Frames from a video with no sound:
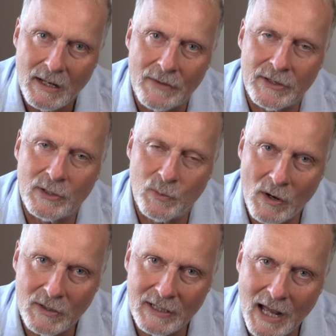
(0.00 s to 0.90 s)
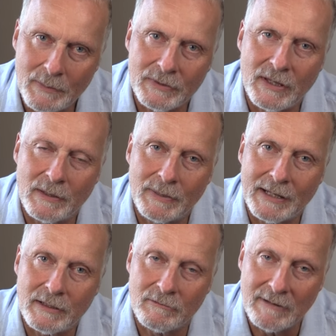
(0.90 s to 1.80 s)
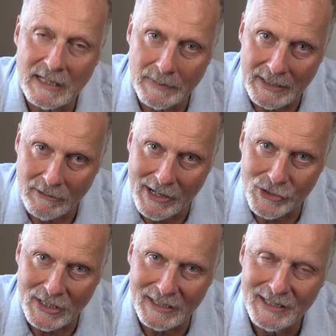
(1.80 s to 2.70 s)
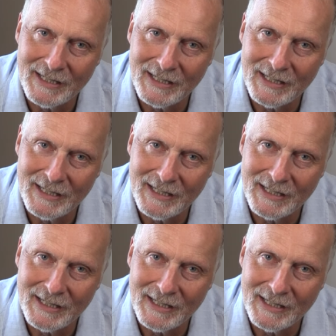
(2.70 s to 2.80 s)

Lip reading: And then he'd woken up and then the plane had really been crashing.